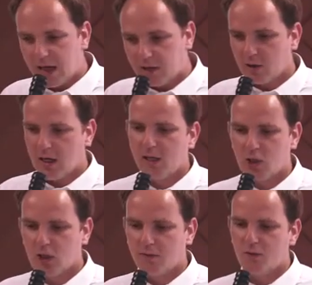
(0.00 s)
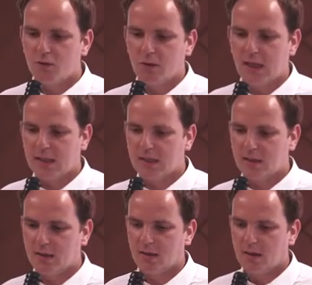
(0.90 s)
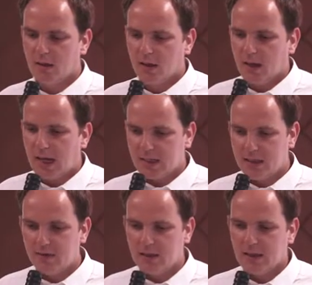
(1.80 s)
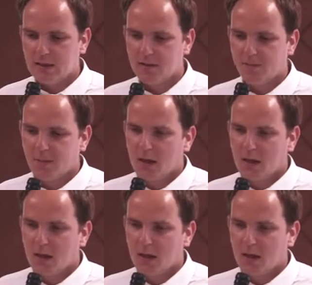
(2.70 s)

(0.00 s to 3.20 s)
agriculture and food related activities.